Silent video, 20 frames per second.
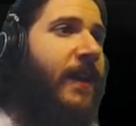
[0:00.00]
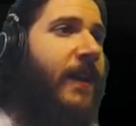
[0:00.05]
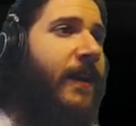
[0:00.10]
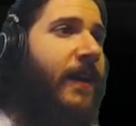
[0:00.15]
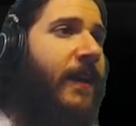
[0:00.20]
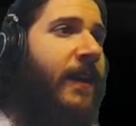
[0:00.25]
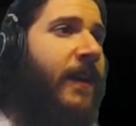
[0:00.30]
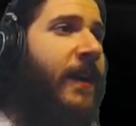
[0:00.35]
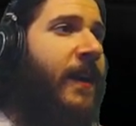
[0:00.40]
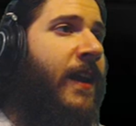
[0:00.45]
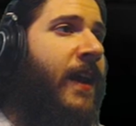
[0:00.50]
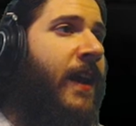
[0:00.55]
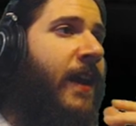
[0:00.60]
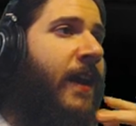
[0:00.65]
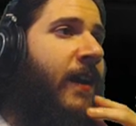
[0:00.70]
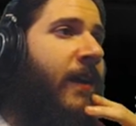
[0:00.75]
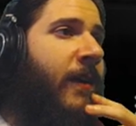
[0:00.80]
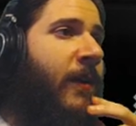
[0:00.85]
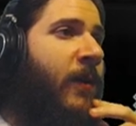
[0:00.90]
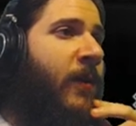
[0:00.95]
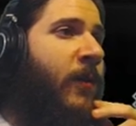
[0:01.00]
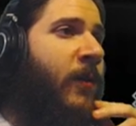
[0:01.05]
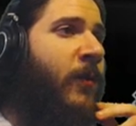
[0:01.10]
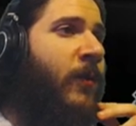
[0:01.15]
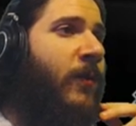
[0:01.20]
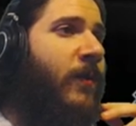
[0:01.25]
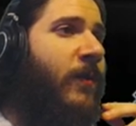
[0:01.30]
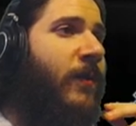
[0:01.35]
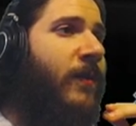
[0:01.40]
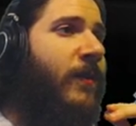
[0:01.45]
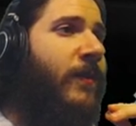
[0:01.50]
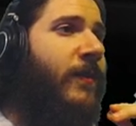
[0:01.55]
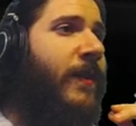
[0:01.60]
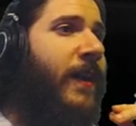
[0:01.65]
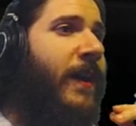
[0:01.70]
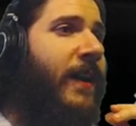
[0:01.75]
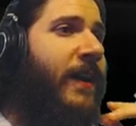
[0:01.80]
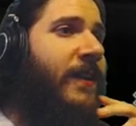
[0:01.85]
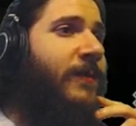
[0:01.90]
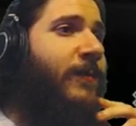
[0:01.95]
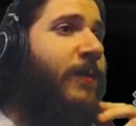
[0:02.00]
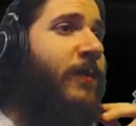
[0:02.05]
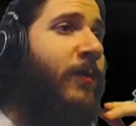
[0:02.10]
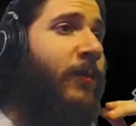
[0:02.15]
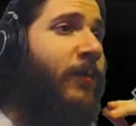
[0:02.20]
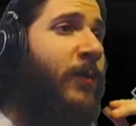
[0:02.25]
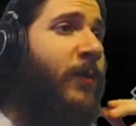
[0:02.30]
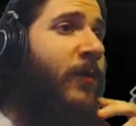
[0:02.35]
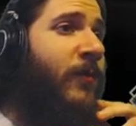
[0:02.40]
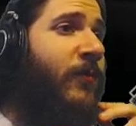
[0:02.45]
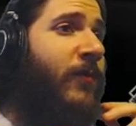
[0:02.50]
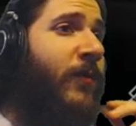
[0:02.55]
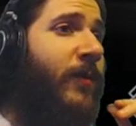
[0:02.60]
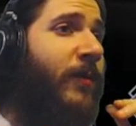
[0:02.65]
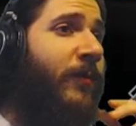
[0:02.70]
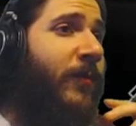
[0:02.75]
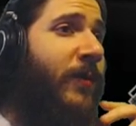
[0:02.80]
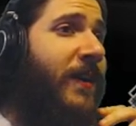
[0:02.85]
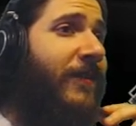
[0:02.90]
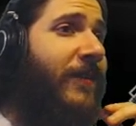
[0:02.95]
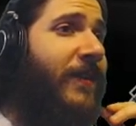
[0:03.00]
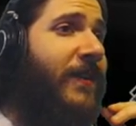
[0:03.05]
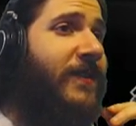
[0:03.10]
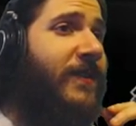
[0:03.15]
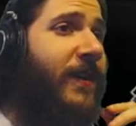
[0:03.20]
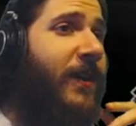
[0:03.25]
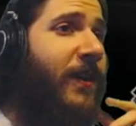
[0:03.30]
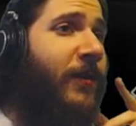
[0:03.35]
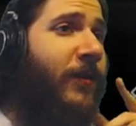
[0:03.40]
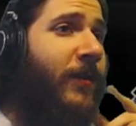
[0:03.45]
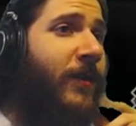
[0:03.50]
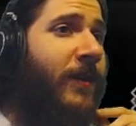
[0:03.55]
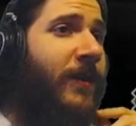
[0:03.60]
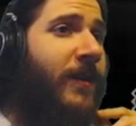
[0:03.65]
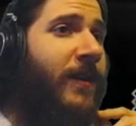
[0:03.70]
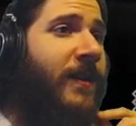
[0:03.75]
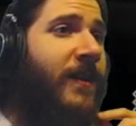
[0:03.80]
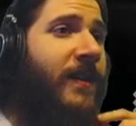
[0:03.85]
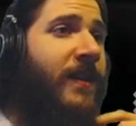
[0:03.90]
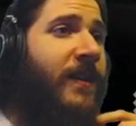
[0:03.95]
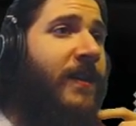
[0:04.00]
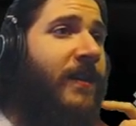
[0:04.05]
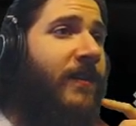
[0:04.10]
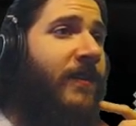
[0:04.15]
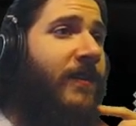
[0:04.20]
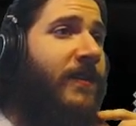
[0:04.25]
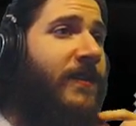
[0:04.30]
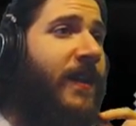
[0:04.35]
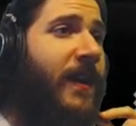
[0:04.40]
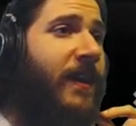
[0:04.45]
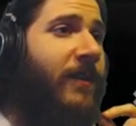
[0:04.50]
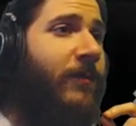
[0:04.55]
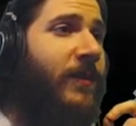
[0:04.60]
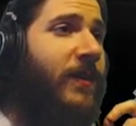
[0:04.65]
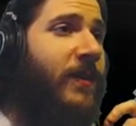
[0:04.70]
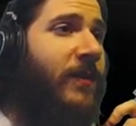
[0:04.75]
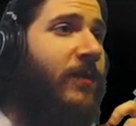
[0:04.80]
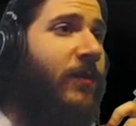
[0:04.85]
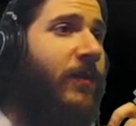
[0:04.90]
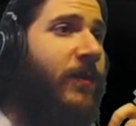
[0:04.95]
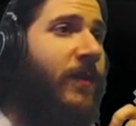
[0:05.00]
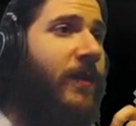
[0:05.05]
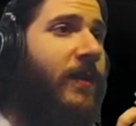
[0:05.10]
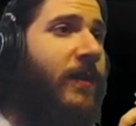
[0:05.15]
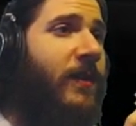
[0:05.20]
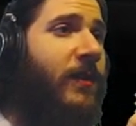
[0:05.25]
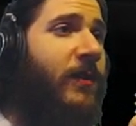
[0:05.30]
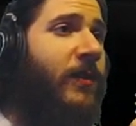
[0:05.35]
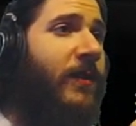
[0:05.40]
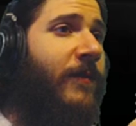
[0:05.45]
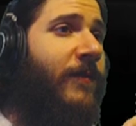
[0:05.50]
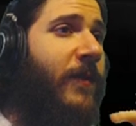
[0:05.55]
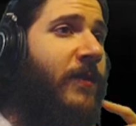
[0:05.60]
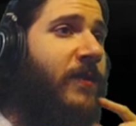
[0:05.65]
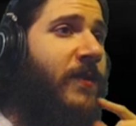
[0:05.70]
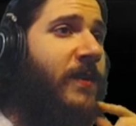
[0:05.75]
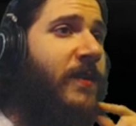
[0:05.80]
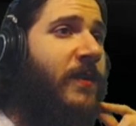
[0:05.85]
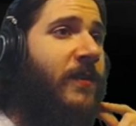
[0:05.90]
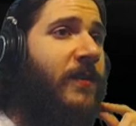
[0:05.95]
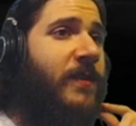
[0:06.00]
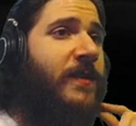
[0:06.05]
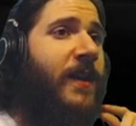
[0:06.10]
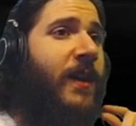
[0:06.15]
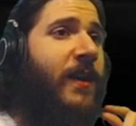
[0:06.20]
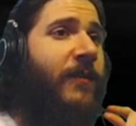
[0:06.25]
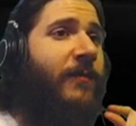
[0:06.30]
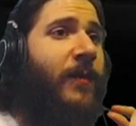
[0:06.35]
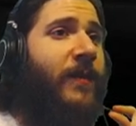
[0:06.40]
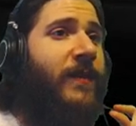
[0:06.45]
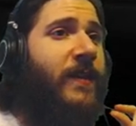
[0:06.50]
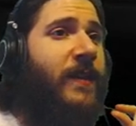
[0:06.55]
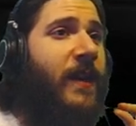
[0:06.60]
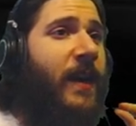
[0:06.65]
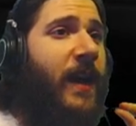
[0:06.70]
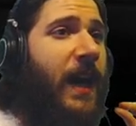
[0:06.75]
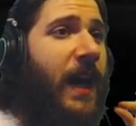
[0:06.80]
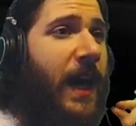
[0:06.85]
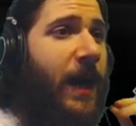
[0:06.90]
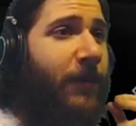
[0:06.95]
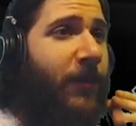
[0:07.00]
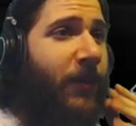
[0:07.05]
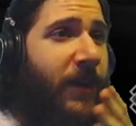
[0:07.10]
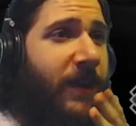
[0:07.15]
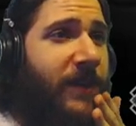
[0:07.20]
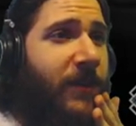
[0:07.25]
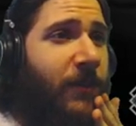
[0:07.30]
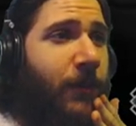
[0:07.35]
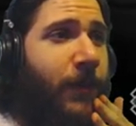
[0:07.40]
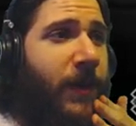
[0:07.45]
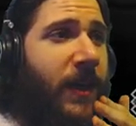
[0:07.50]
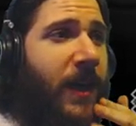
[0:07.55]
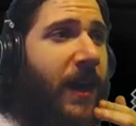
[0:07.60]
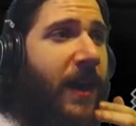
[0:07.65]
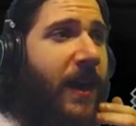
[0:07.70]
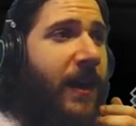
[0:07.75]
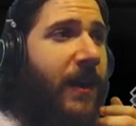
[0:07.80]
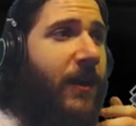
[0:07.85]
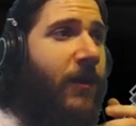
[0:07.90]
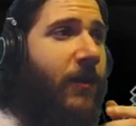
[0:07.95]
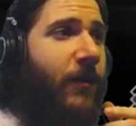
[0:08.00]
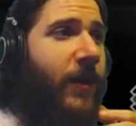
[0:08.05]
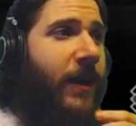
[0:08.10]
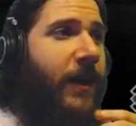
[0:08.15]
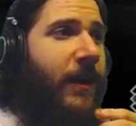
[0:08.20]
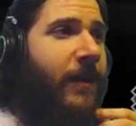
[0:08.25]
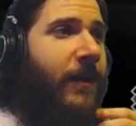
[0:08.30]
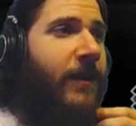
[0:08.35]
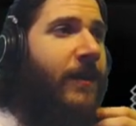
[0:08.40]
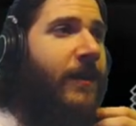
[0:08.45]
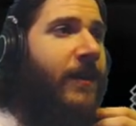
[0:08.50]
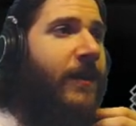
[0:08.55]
Now that it has been removed from the previous owner, you decide what to do with it. You can fuse it to yourself, but the operation would be harrowing.